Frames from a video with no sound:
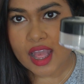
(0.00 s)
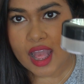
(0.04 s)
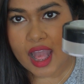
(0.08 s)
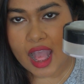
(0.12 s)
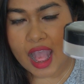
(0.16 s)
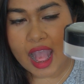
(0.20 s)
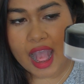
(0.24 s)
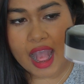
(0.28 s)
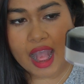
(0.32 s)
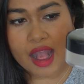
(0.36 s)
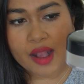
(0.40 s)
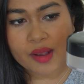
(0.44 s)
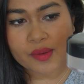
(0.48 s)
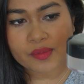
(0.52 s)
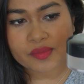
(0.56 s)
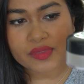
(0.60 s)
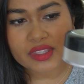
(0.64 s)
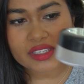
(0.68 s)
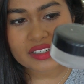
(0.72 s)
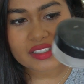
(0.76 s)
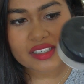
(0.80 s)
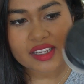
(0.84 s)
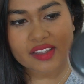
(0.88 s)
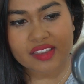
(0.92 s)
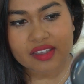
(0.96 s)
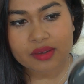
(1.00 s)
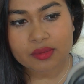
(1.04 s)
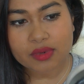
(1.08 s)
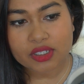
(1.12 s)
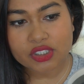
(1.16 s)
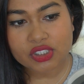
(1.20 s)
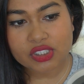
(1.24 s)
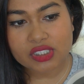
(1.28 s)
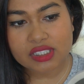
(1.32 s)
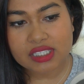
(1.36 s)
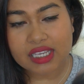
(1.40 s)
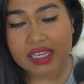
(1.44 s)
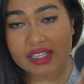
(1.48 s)
There's nothing much
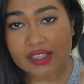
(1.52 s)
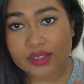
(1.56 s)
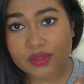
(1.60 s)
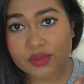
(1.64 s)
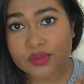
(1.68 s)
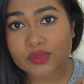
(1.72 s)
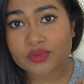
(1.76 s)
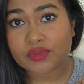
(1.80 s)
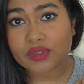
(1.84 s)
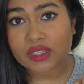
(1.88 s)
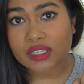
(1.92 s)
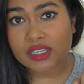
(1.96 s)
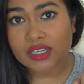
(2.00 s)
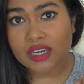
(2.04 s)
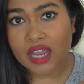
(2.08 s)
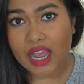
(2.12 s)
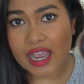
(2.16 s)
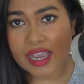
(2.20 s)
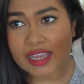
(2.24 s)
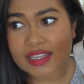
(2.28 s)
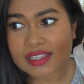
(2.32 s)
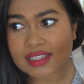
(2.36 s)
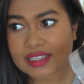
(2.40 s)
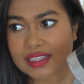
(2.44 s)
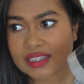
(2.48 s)
to say. This was really nice.